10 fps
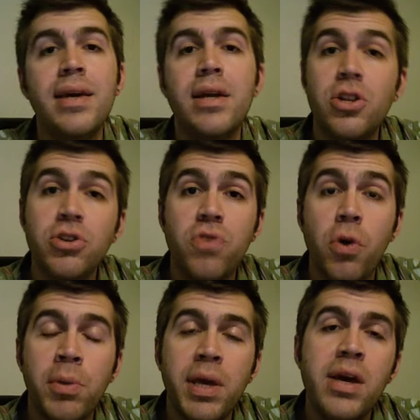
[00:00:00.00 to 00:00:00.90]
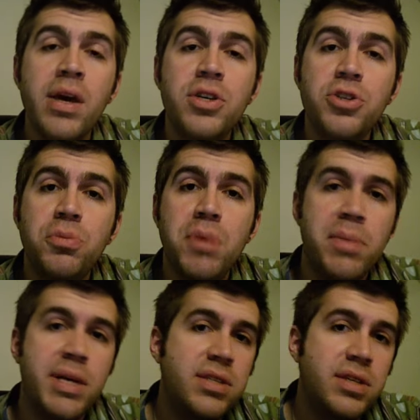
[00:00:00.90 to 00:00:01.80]
look for me, shoot me a
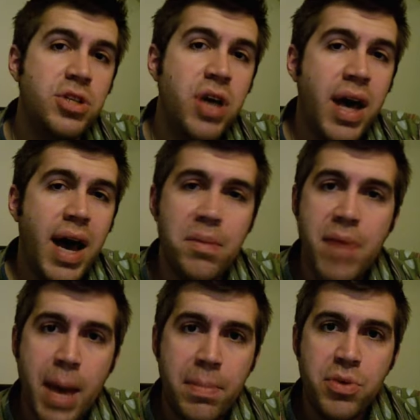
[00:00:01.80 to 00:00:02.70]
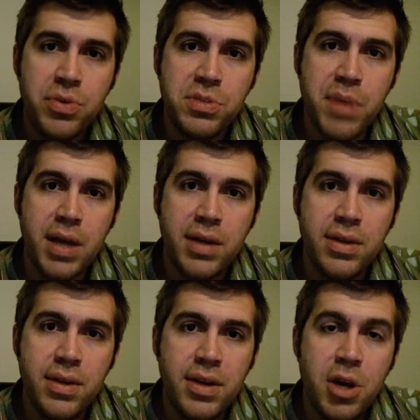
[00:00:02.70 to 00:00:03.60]
message. I'd be happy to respond.
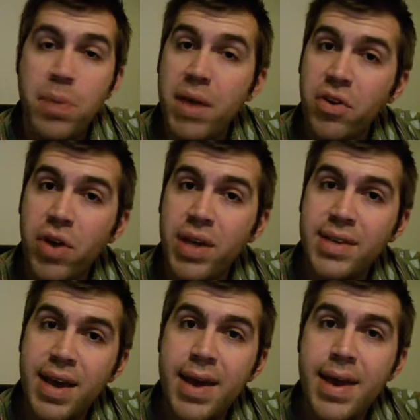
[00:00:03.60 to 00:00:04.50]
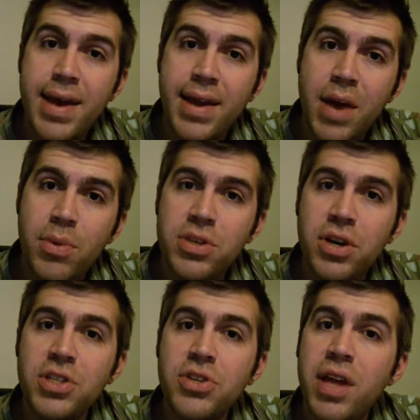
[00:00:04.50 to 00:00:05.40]
Hope you have a great day, and I will
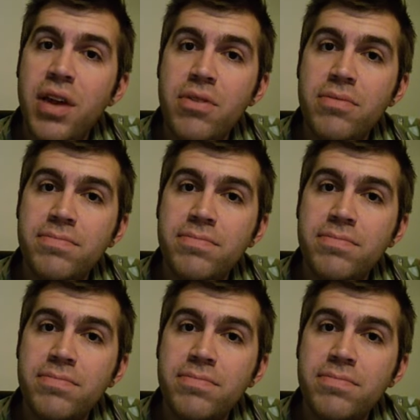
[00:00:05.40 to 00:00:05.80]
talk to you later.